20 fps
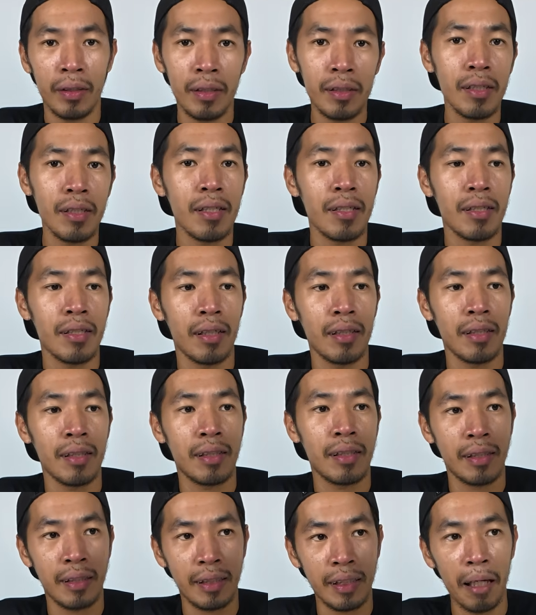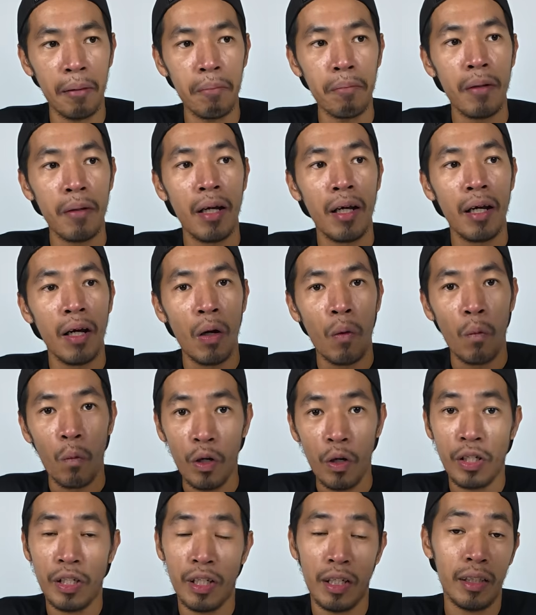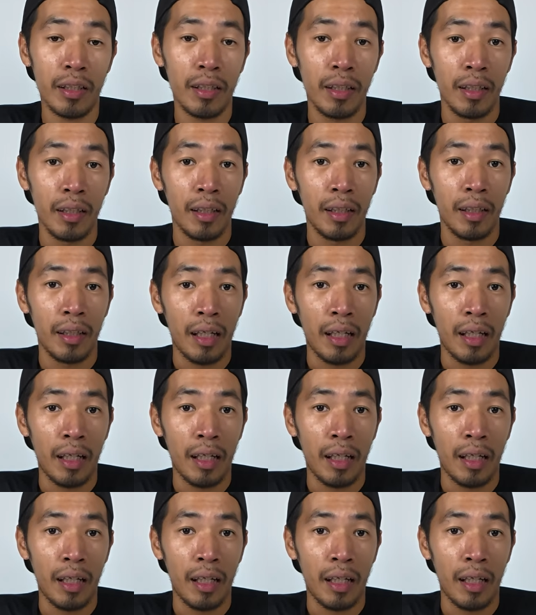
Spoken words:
This is a same version